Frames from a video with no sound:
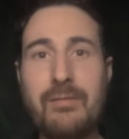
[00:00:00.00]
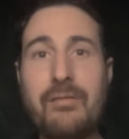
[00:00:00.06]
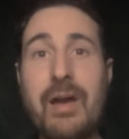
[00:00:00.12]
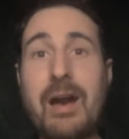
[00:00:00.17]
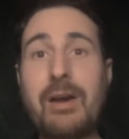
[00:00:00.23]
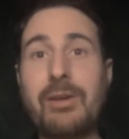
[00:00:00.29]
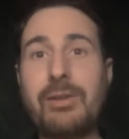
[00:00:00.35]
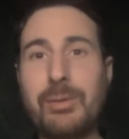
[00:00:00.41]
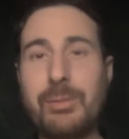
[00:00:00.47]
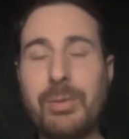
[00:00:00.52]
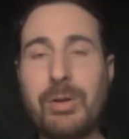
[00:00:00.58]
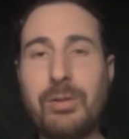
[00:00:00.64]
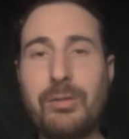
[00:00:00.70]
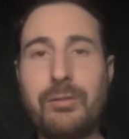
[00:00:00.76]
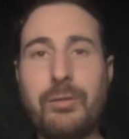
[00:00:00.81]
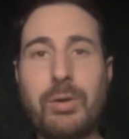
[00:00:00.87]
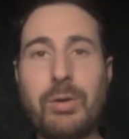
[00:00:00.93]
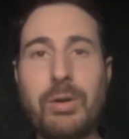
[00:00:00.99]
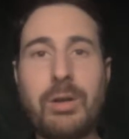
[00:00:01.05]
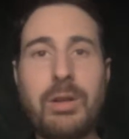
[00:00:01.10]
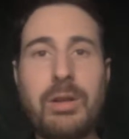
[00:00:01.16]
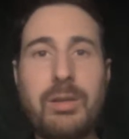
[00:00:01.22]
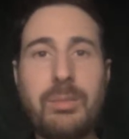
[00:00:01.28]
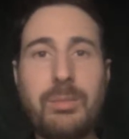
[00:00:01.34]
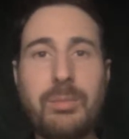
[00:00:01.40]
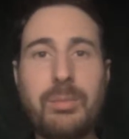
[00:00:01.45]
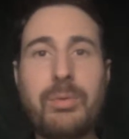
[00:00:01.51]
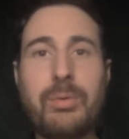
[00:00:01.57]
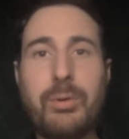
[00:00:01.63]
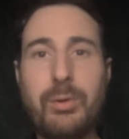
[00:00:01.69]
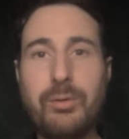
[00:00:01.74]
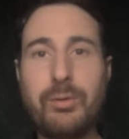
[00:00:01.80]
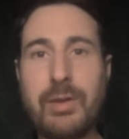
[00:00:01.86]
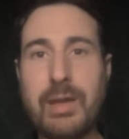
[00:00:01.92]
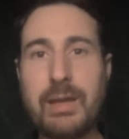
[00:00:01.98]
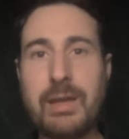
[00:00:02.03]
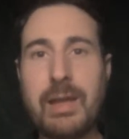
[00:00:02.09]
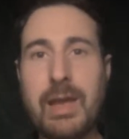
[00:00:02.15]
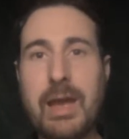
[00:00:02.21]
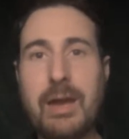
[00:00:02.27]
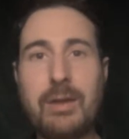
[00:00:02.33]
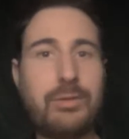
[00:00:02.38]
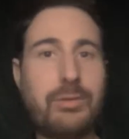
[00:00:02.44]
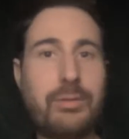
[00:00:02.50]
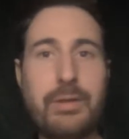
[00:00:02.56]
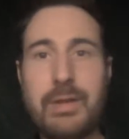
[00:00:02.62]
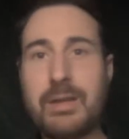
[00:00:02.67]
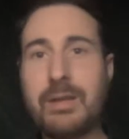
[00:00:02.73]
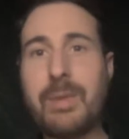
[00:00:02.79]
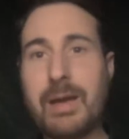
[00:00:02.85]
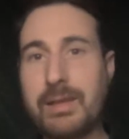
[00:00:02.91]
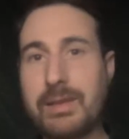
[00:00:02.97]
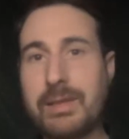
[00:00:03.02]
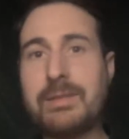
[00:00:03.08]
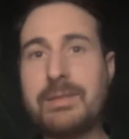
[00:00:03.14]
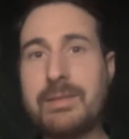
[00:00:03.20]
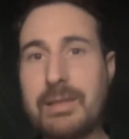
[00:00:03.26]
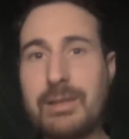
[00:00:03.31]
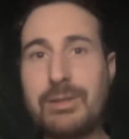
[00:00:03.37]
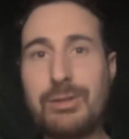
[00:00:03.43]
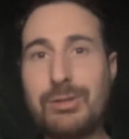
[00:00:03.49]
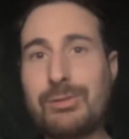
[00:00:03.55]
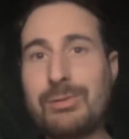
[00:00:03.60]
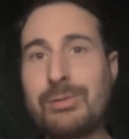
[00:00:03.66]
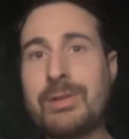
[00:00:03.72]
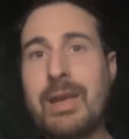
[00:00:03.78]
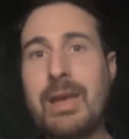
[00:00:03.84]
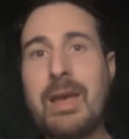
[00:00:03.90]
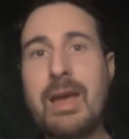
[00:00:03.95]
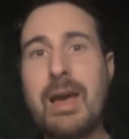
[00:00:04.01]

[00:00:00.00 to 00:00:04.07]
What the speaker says: valuable for improving how you think about these issues,